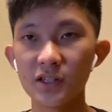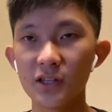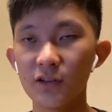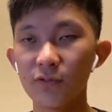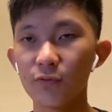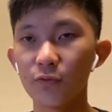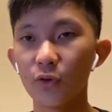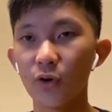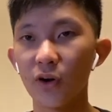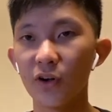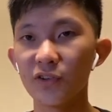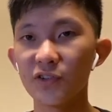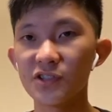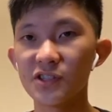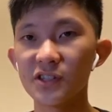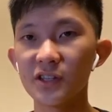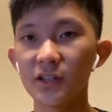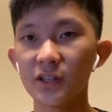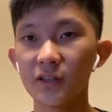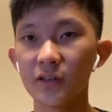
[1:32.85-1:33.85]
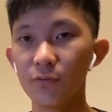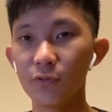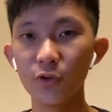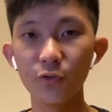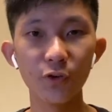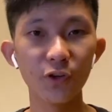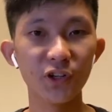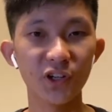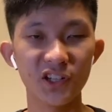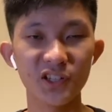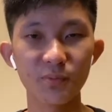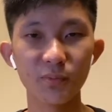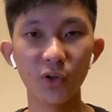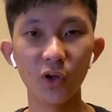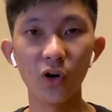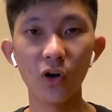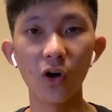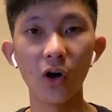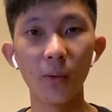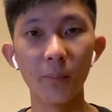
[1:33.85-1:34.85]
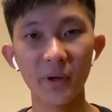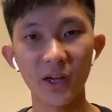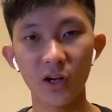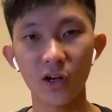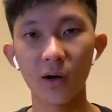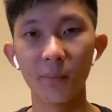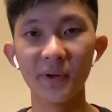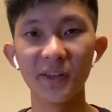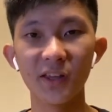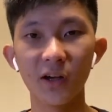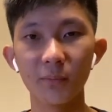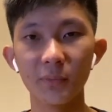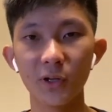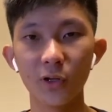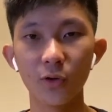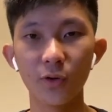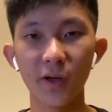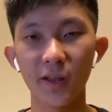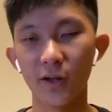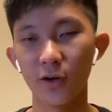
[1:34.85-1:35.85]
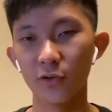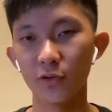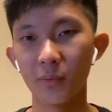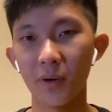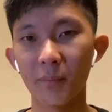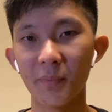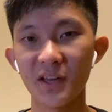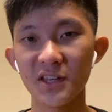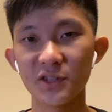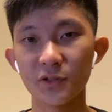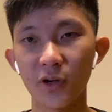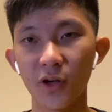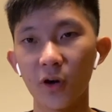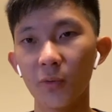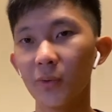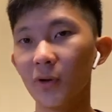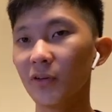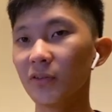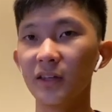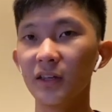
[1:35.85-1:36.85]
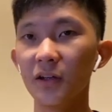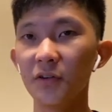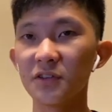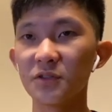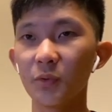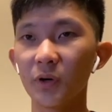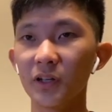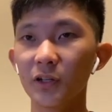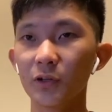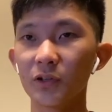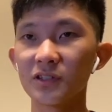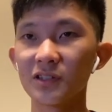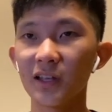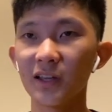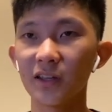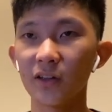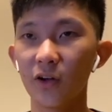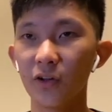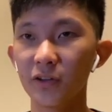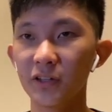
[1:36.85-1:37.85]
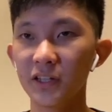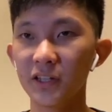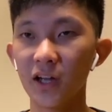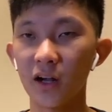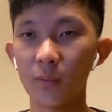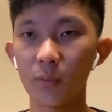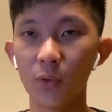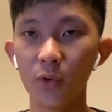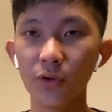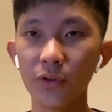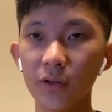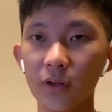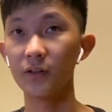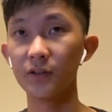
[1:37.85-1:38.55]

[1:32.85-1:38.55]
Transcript: If you are interested, feel free to explore or make a comment down below and I'll do my best to help out. Here is what it looks like on the dark mode.